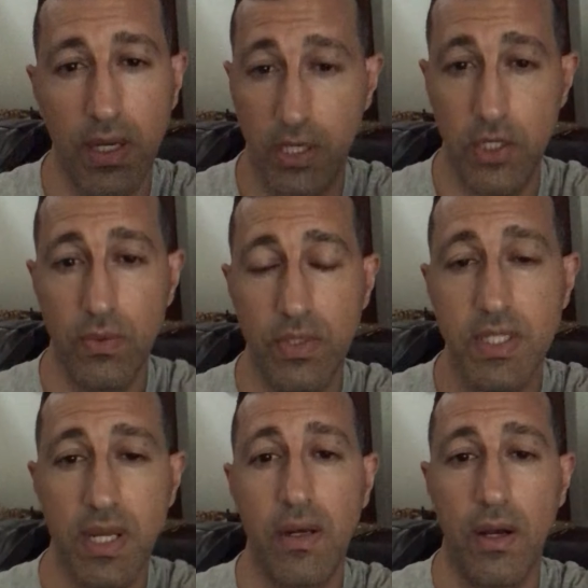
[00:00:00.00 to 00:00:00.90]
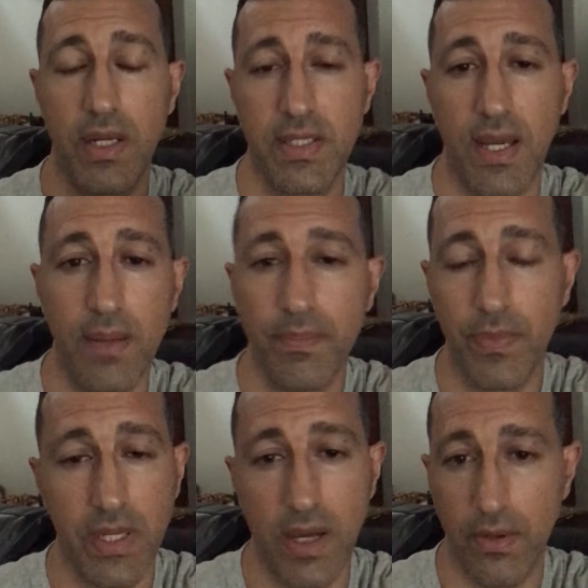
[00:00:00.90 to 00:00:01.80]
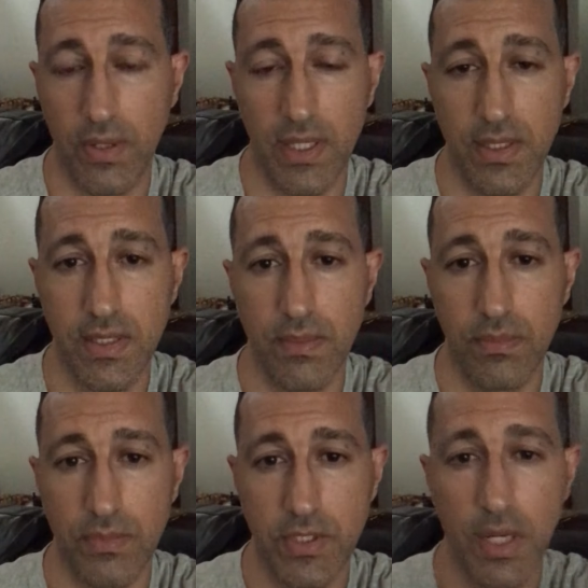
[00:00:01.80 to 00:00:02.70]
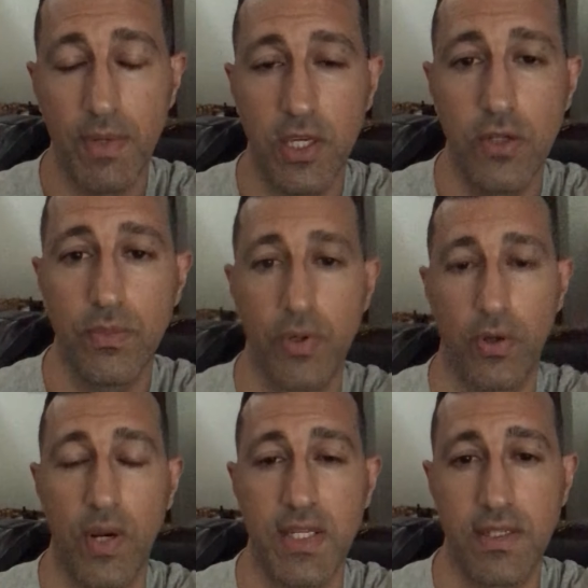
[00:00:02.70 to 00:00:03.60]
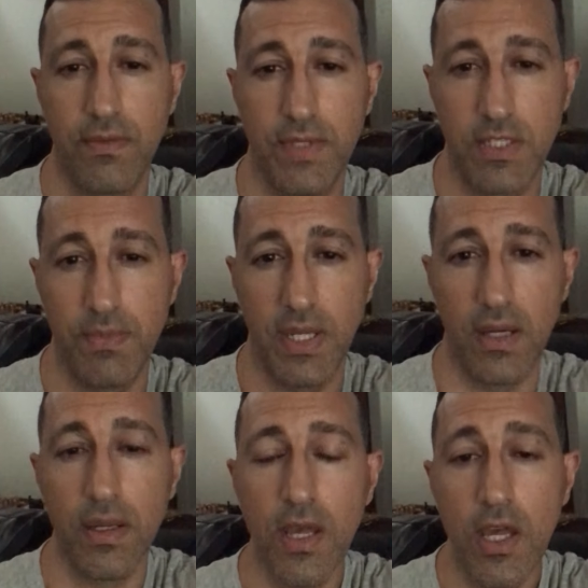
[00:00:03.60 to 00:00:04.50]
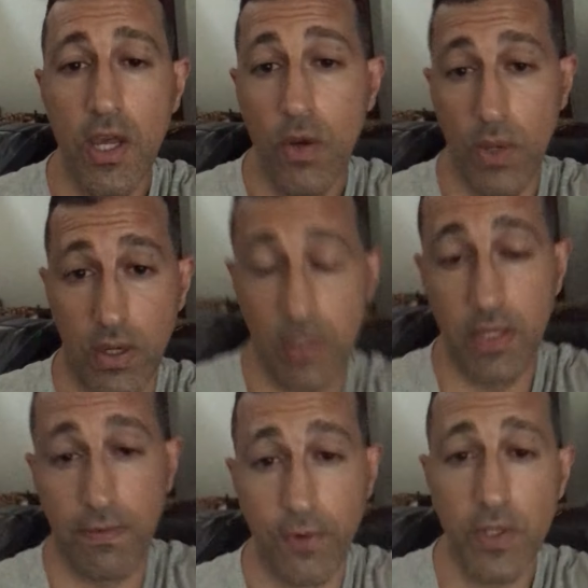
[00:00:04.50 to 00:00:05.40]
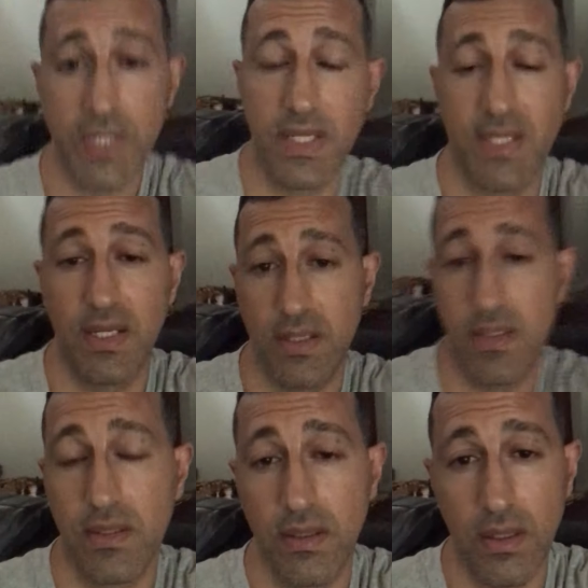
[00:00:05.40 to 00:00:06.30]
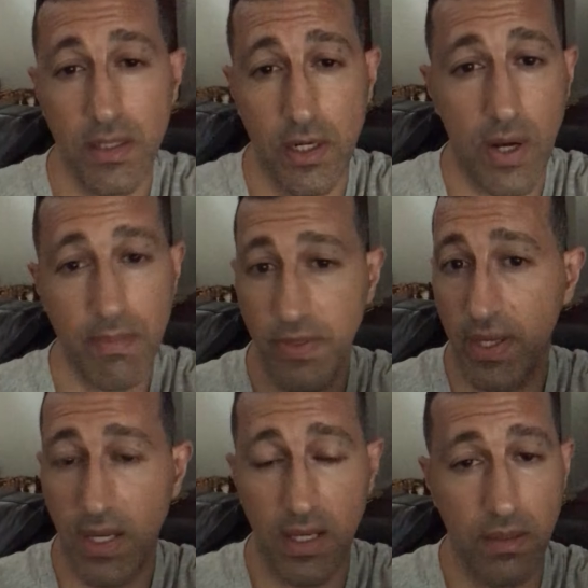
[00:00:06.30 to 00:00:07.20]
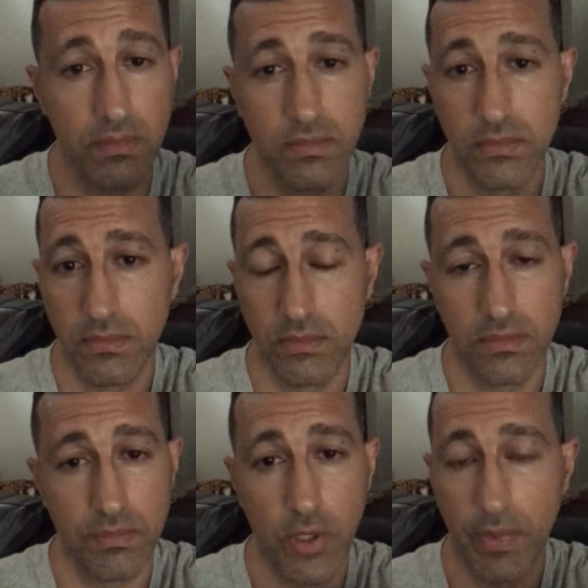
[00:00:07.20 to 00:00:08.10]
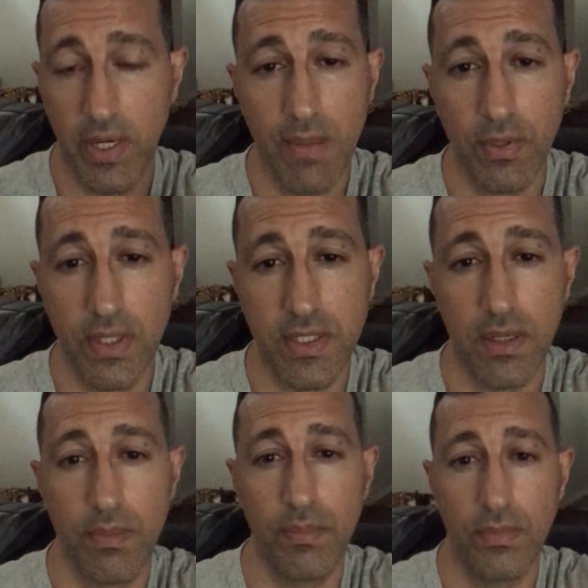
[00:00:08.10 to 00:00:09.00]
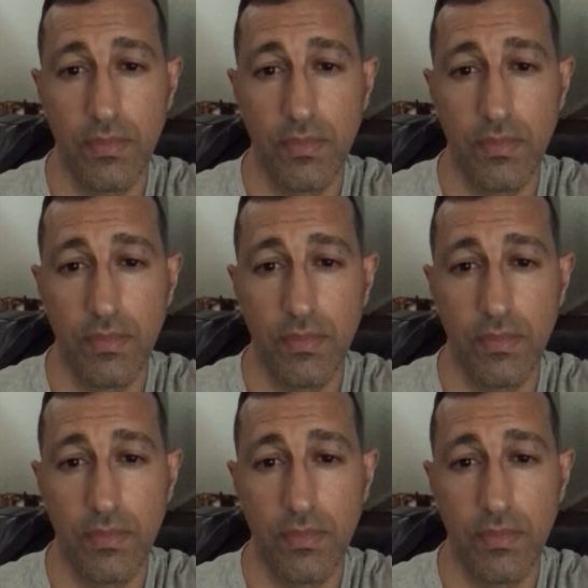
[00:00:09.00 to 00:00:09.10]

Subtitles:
acute sudden onset, the other is subacute progressive dyspnea. Well, in the first instance, I'm thinking pulmonary embolism,